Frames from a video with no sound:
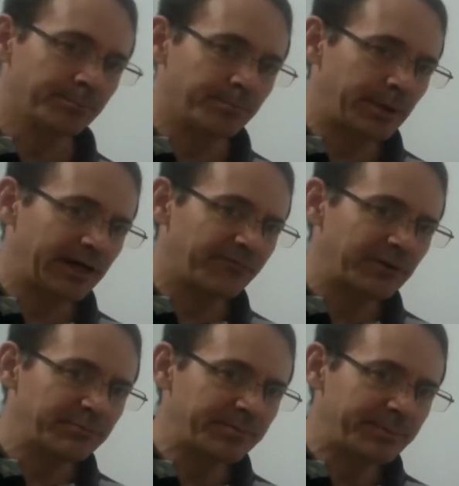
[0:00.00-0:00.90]
But
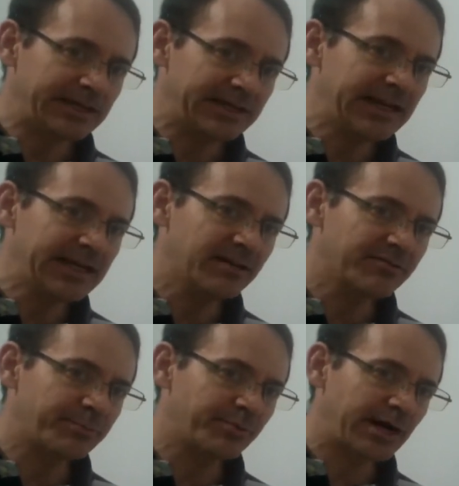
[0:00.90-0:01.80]
from the beginning of
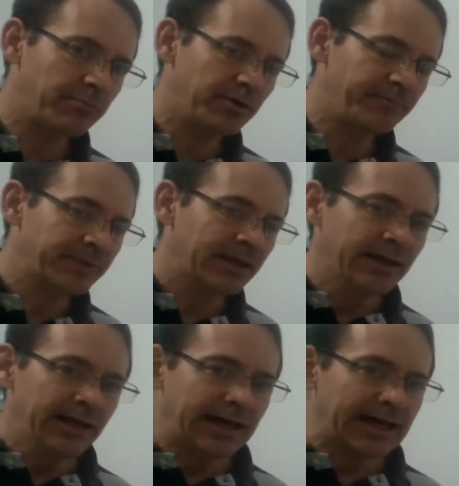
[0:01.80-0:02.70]
the problem,
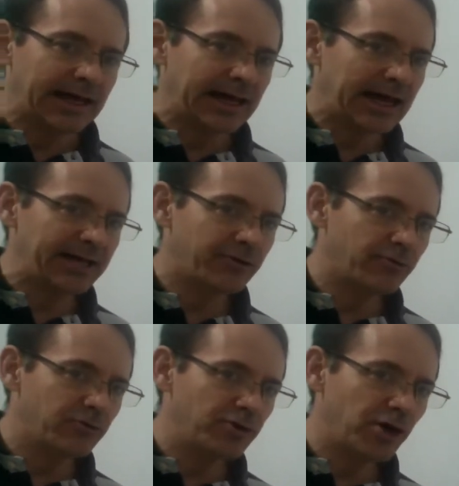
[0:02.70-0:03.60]
I don't
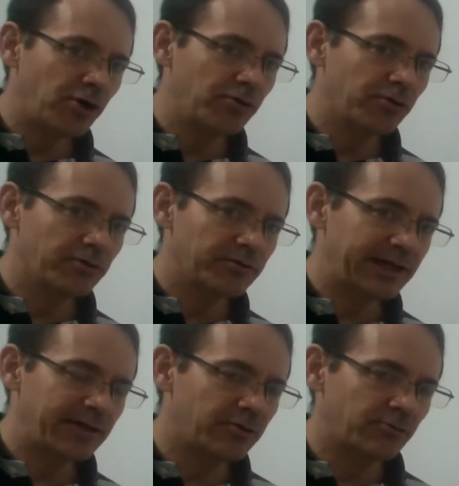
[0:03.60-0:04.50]
know, they
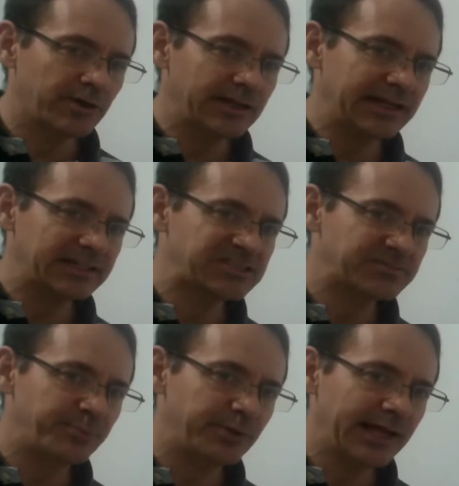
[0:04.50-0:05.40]
don't really
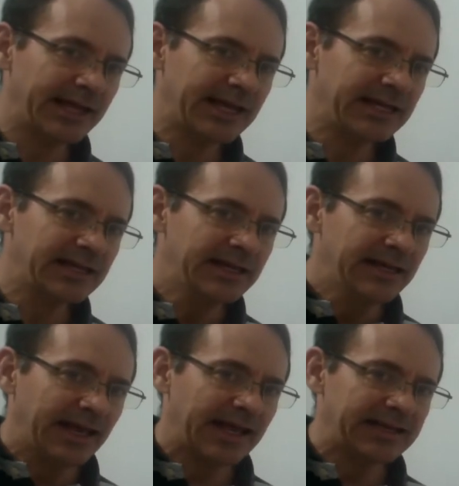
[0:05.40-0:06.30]
explain
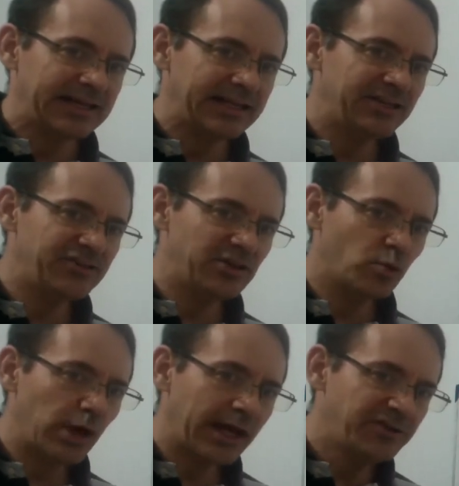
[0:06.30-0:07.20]
an easy
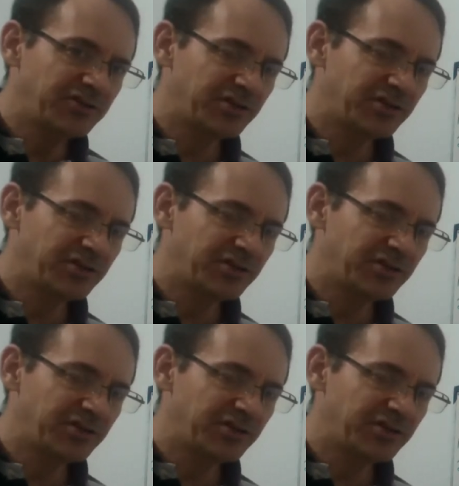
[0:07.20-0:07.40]
way to